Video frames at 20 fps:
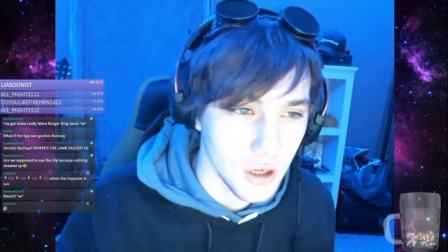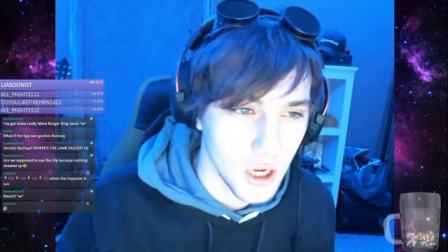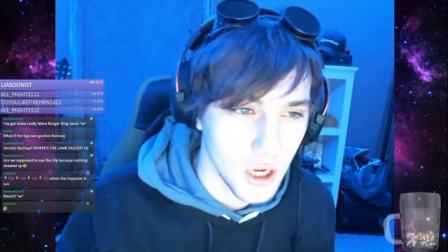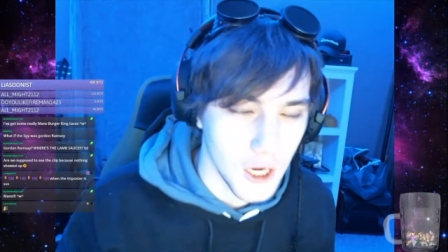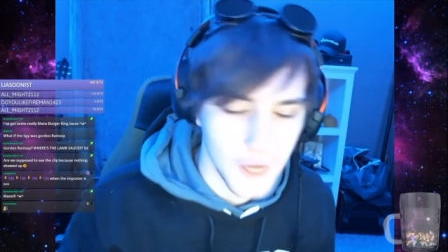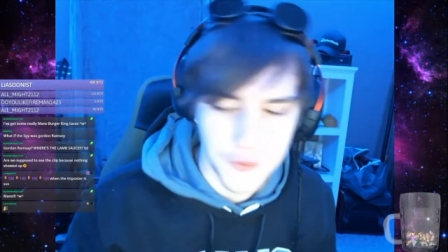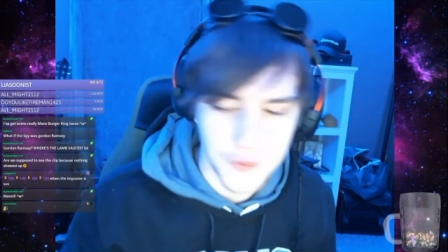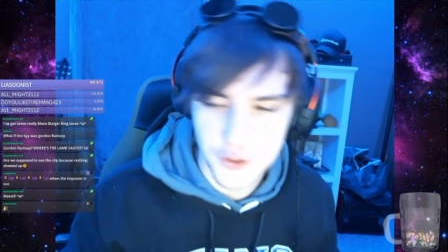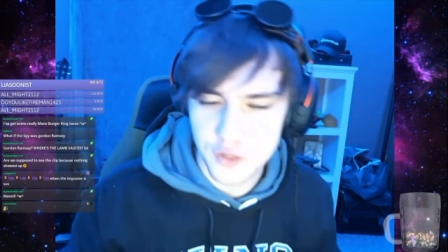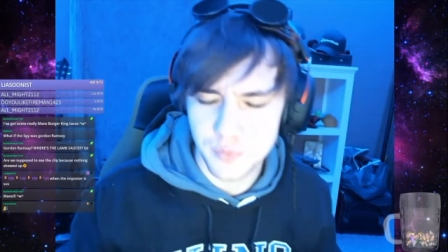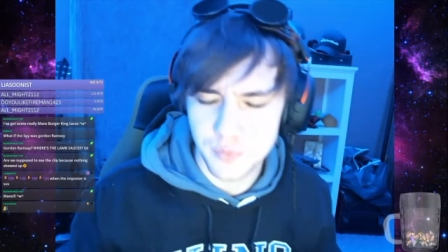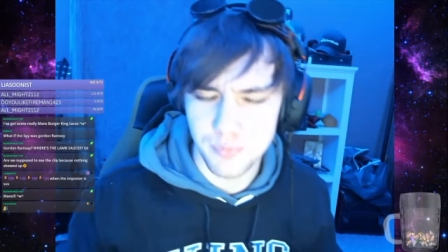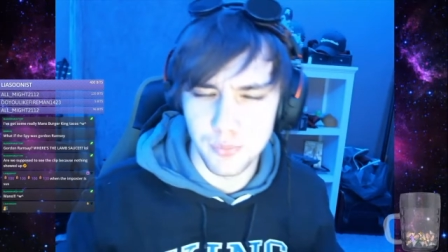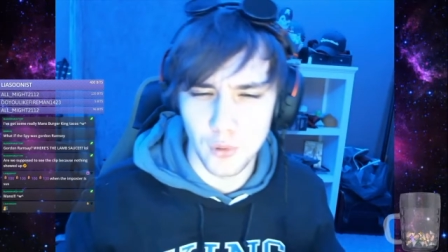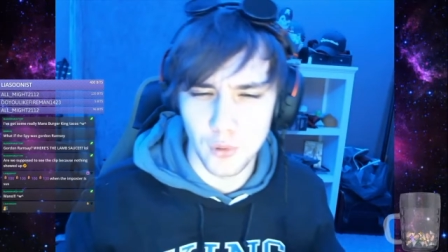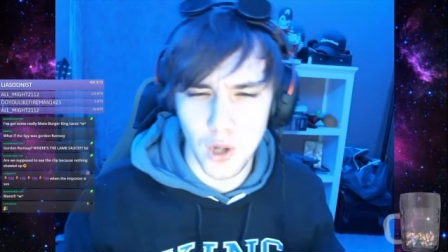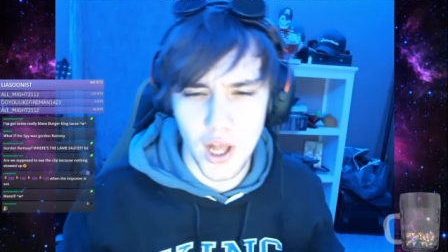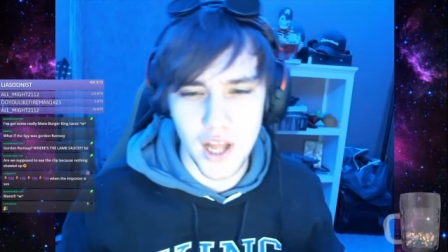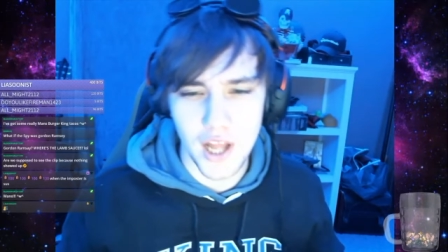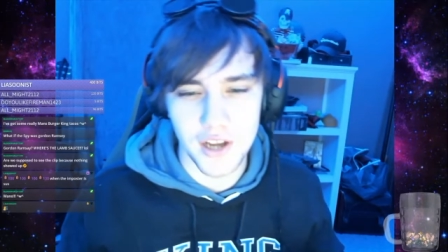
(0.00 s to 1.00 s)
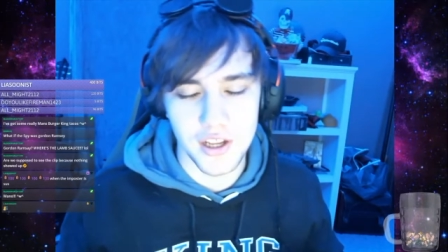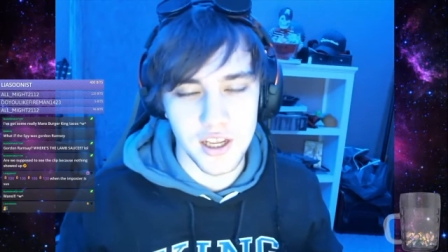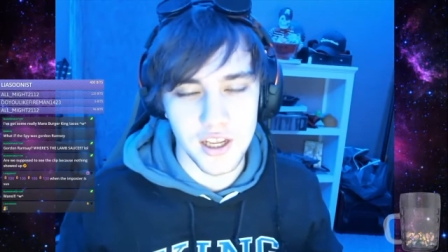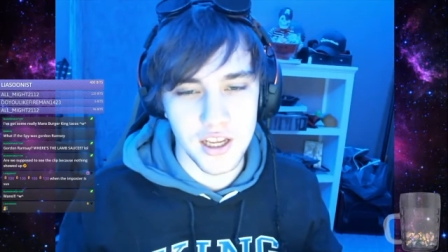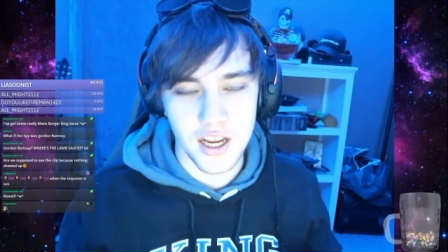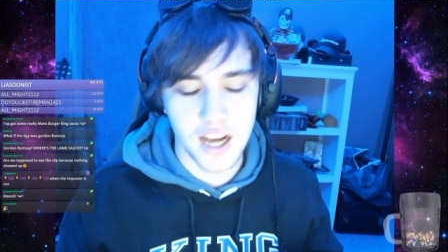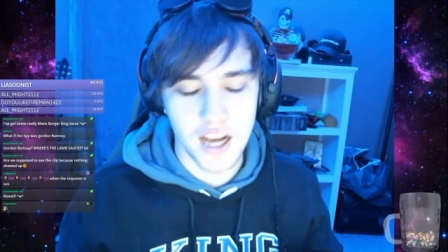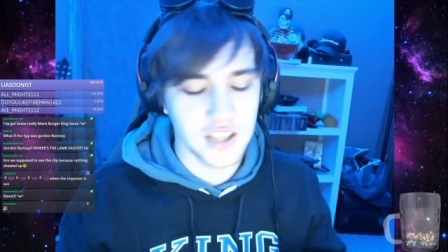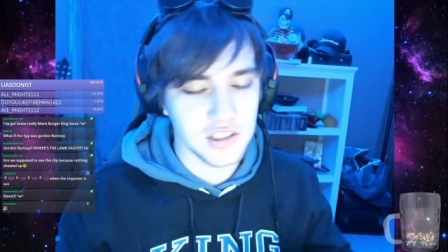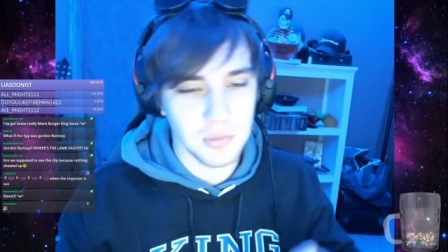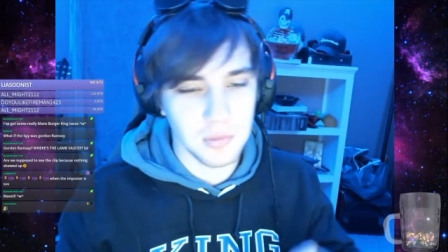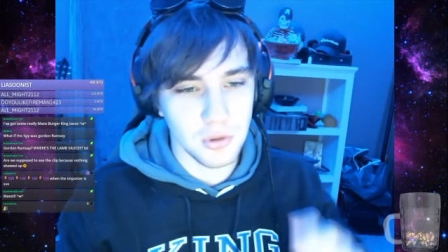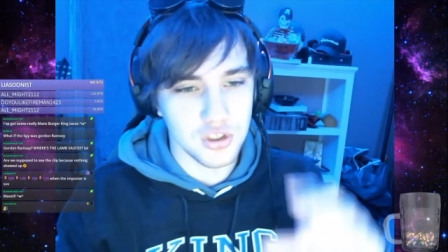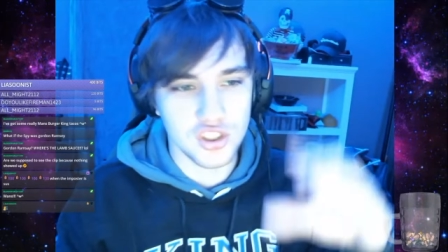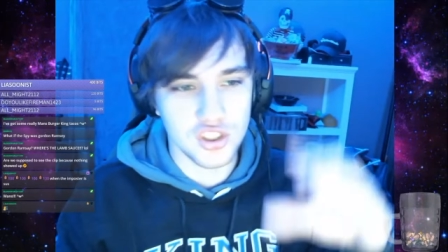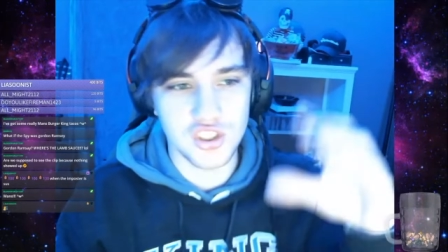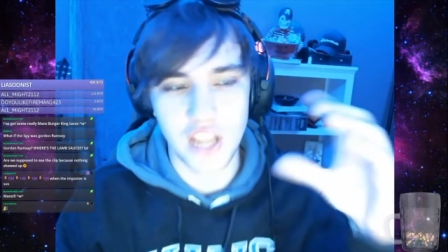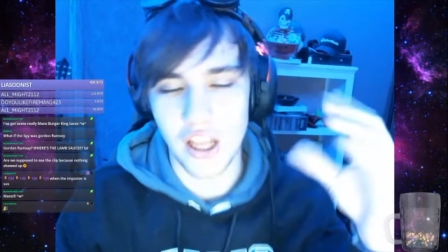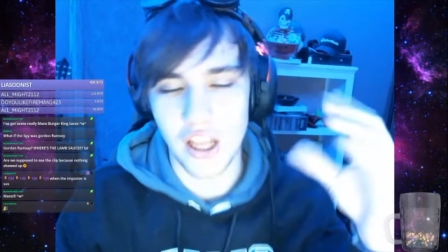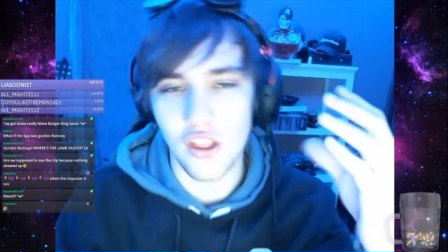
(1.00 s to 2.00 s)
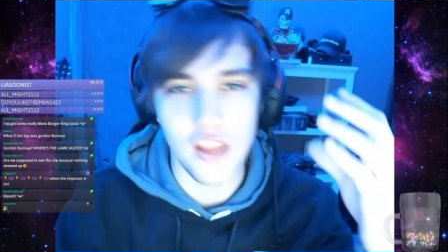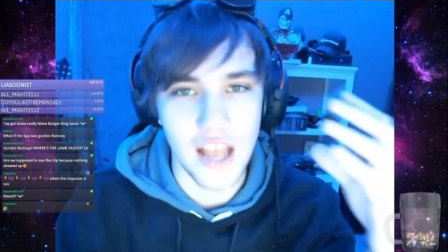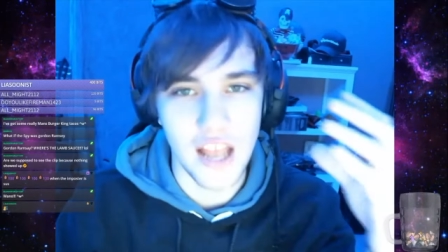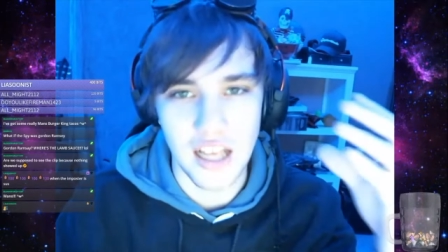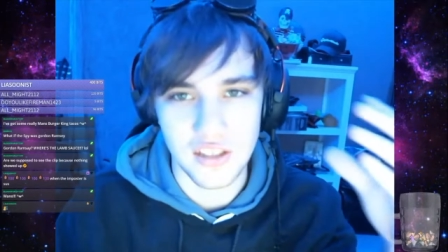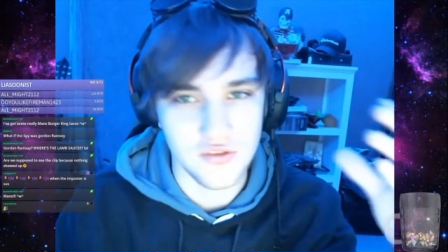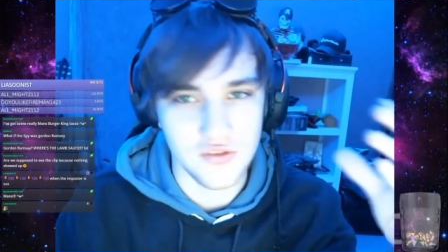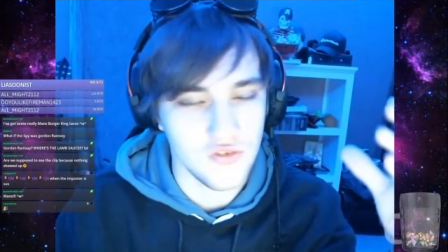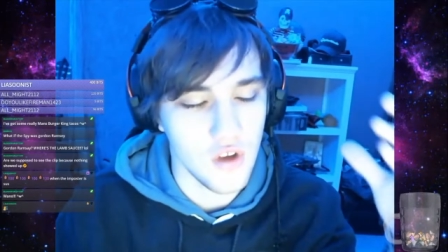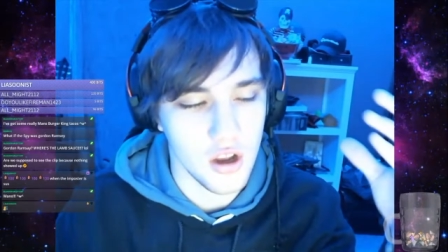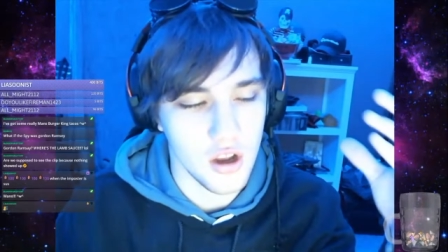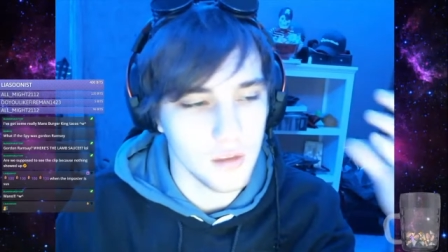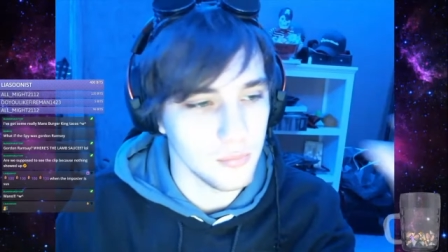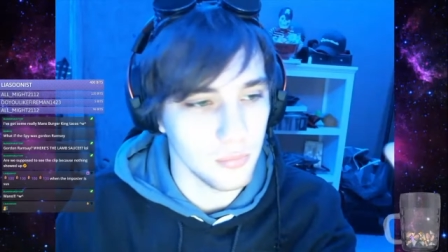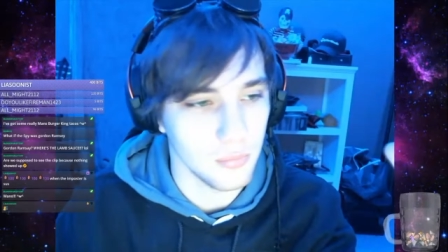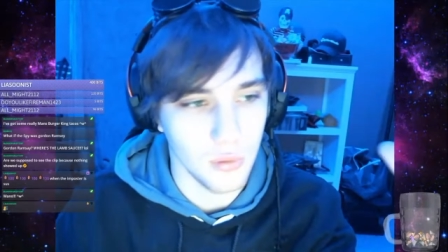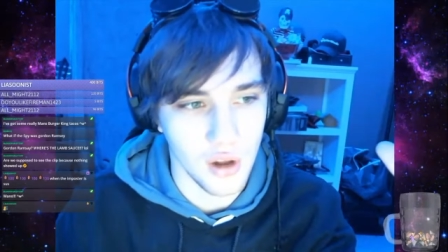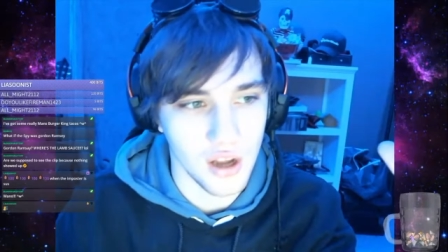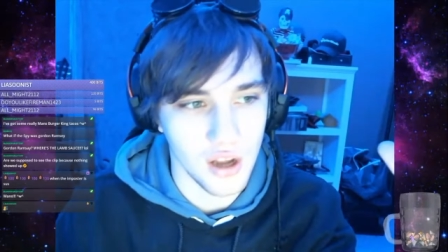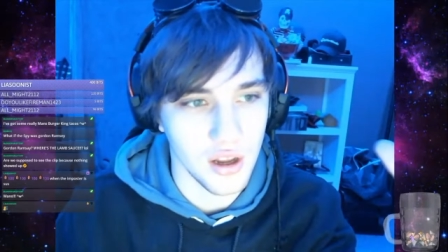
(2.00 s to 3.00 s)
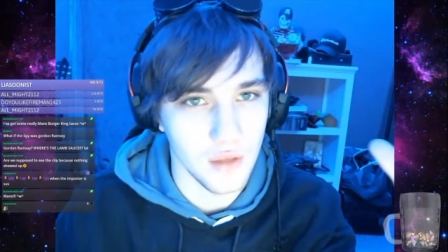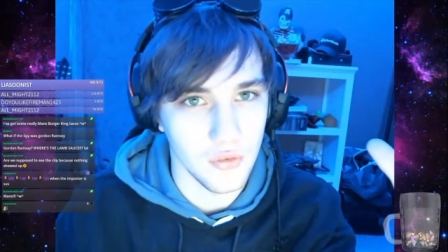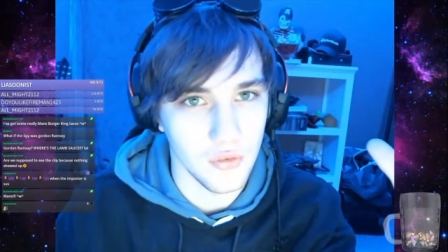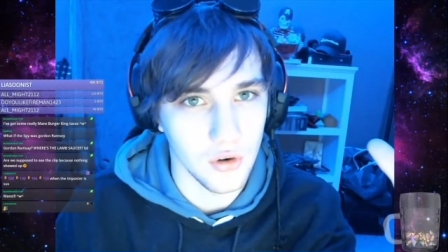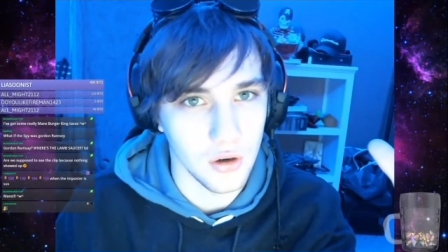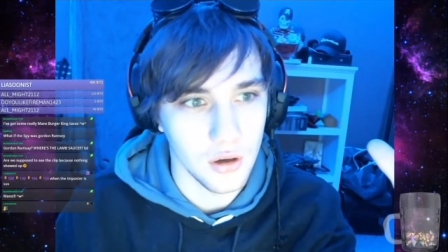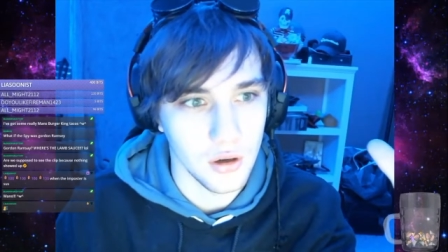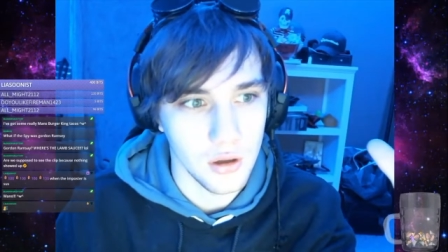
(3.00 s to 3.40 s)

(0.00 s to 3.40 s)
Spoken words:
And this bread. And it's the most staley-ass fucking bread ever.